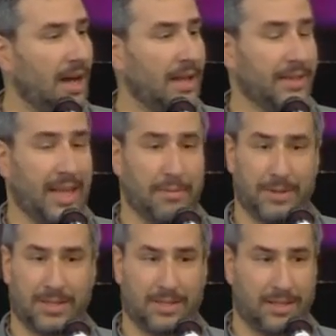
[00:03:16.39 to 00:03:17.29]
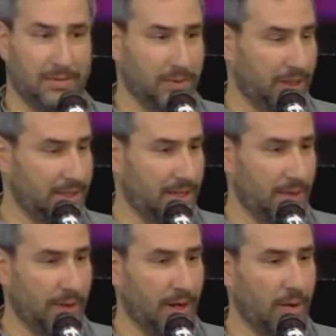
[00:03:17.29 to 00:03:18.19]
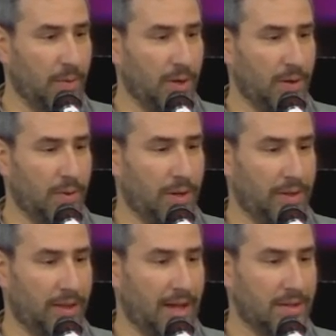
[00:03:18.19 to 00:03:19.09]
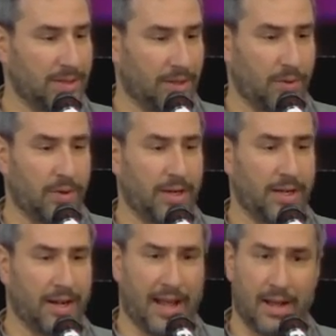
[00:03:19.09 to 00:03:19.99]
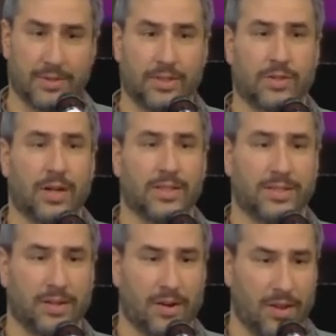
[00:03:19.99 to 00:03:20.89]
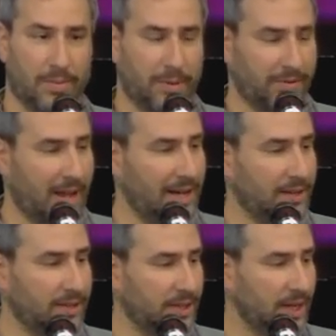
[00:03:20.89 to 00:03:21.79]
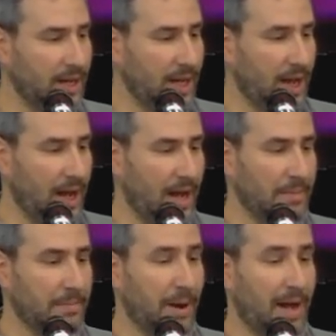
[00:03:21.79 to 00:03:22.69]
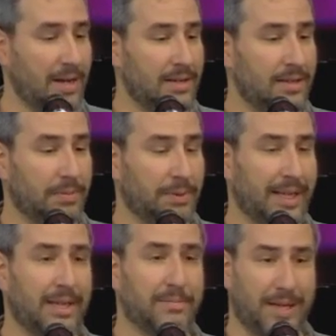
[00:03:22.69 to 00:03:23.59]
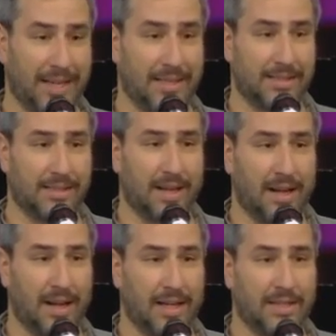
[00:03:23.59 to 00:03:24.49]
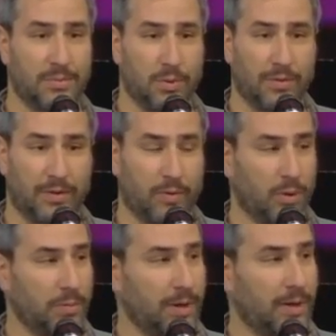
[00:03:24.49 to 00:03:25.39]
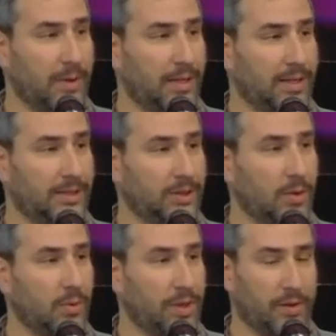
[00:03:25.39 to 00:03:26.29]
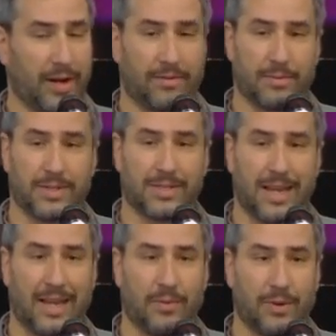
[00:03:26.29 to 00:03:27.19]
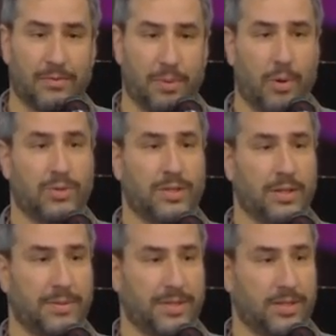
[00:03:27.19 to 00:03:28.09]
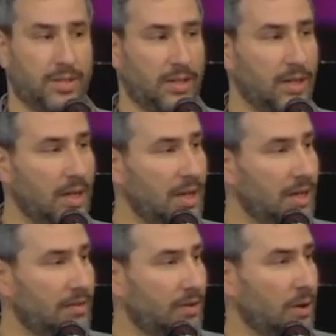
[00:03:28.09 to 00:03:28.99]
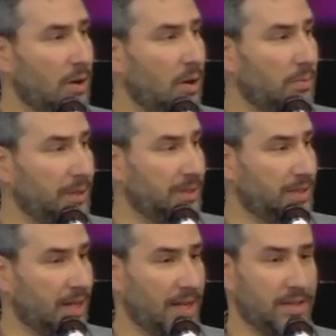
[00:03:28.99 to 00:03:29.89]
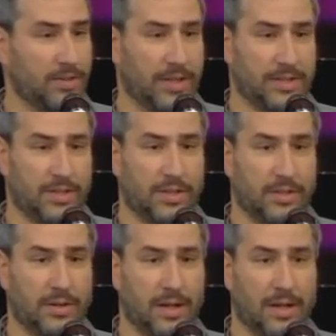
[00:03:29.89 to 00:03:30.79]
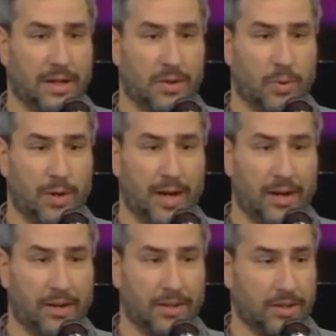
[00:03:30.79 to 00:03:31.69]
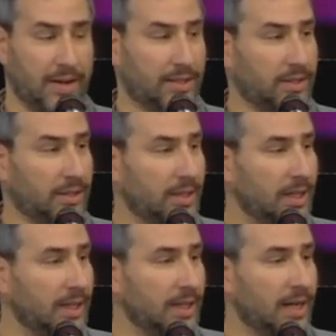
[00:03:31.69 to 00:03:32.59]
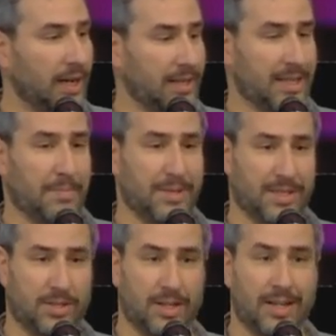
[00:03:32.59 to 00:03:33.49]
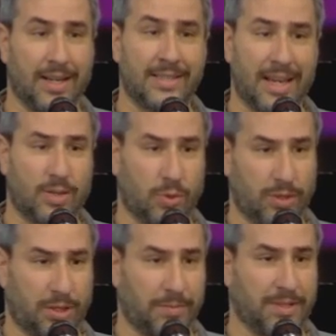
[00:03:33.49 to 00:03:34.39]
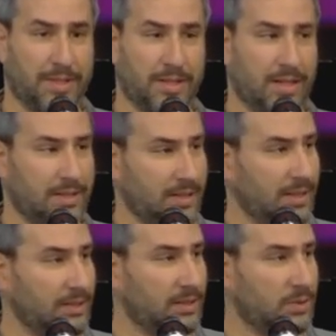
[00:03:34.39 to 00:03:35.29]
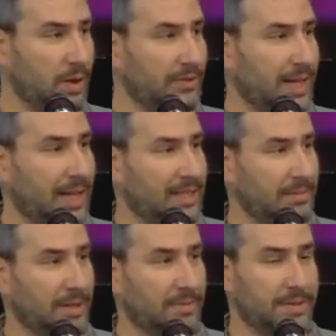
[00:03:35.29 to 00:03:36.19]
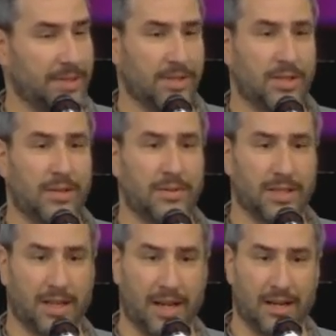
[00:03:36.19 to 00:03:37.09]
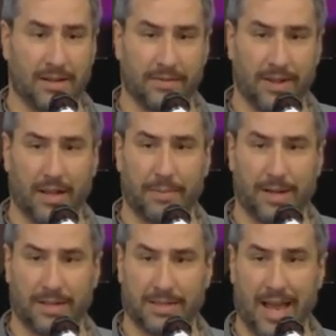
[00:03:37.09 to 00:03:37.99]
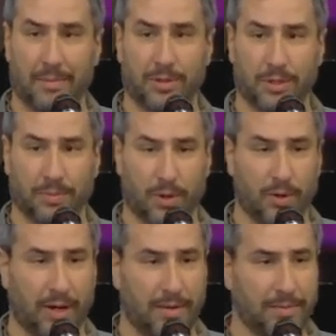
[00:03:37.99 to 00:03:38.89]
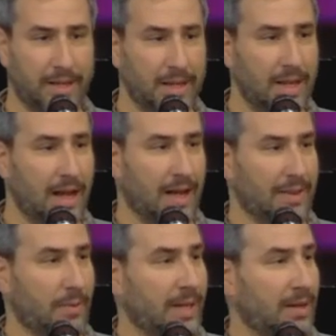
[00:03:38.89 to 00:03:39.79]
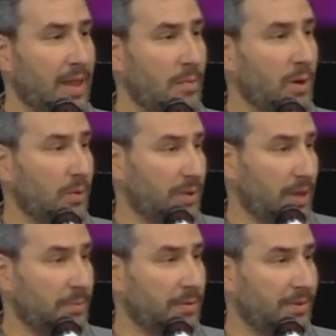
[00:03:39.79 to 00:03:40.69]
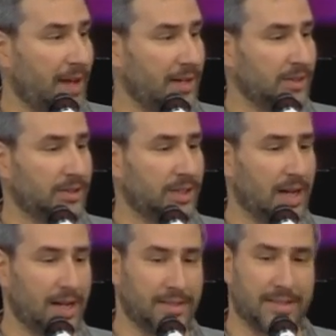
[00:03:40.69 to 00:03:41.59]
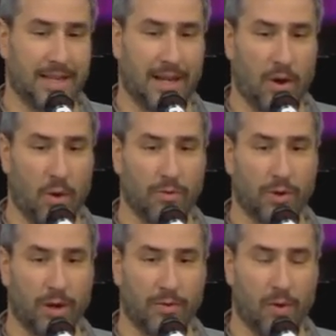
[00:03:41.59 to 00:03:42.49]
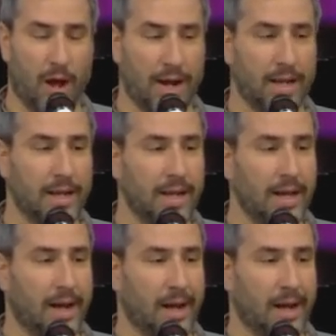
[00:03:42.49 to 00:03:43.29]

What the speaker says: The campus is, we're continuing our work with the Housing Authority and the Housing Trust and our other providers, but the plan piece is moving forward pretty quickly. So with the grant from the state, we've posted the position for a homeless transition coordinator and director type position. It is a short-term position. It's a 12 to 18 month position to kind of develop and establish a program that we can then work with other providers to take over and run.